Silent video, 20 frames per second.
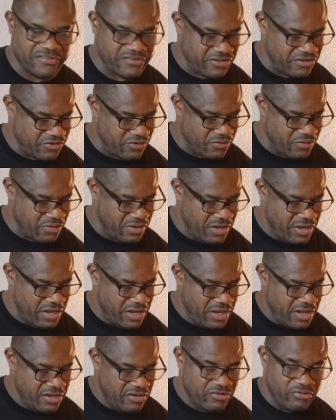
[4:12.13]
So you're
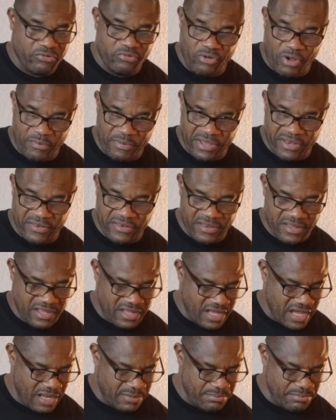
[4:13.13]
strumming
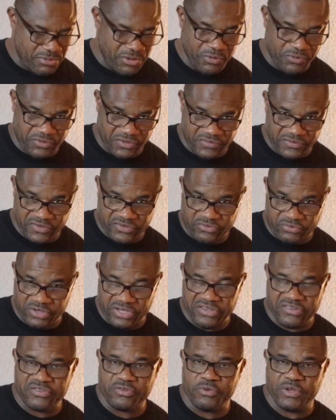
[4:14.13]
and muting the
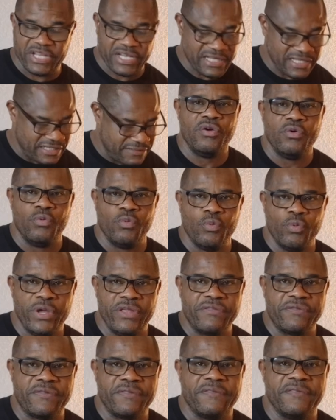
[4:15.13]
strings quickly
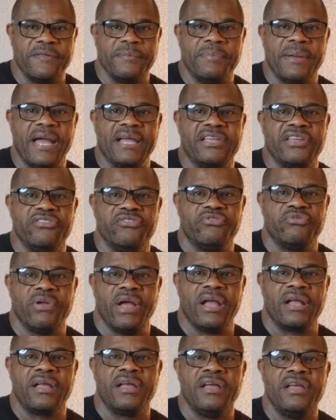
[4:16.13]
with the backing
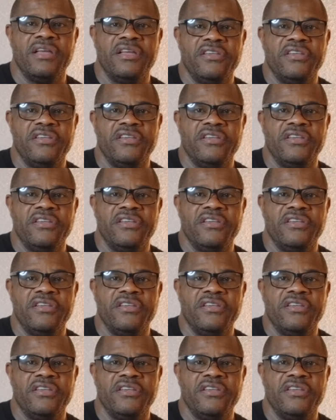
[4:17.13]
track